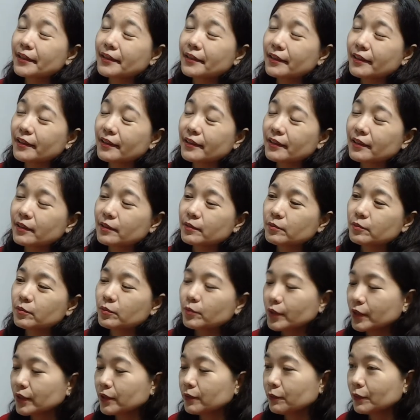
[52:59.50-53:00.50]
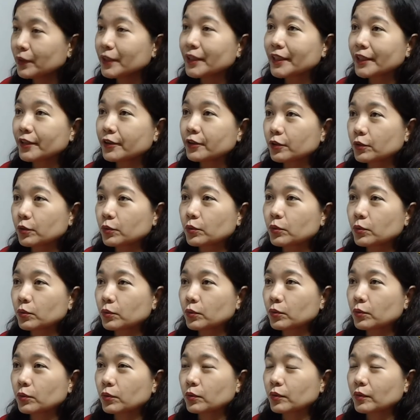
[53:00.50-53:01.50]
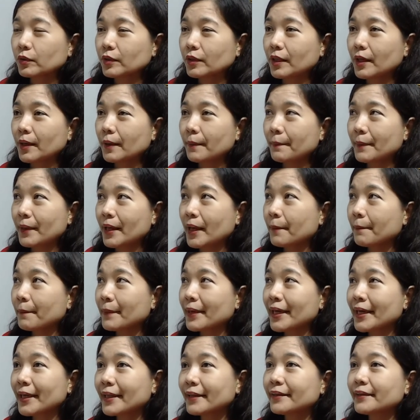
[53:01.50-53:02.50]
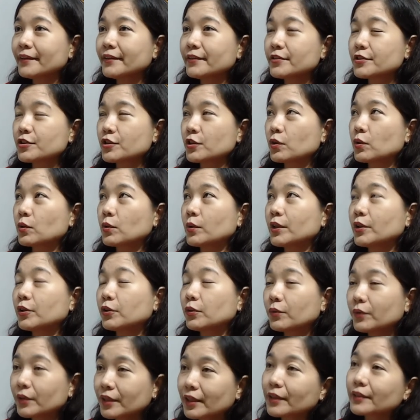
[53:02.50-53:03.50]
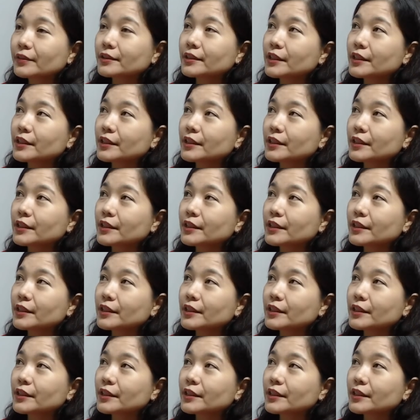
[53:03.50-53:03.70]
um, we, we need to um, amend. So, in twenty